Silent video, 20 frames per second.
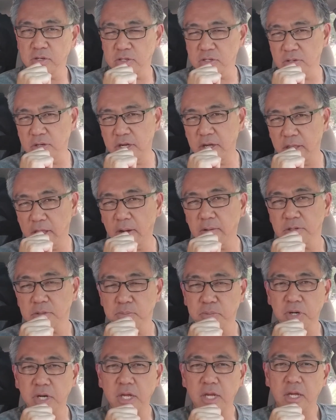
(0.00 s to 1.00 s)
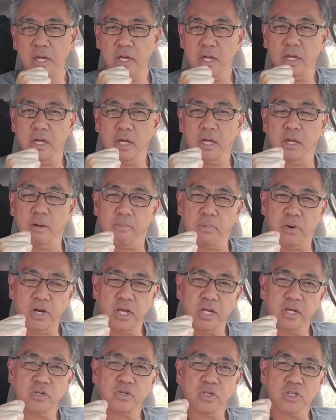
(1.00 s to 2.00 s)
So yeah, that was pretty
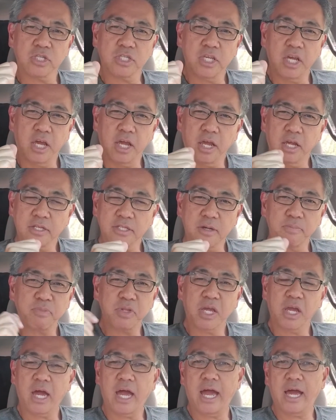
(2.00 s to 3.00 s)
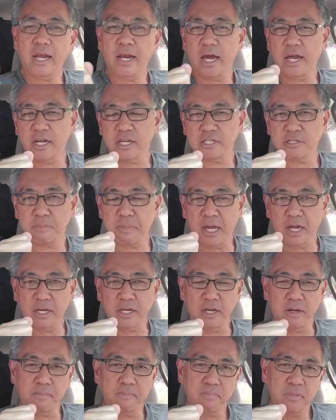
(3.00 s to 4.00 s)
pretty interesting. Something I had not
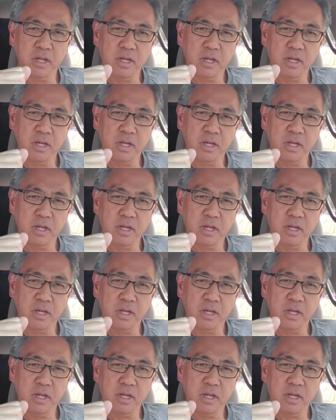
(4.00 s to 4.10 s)
expected.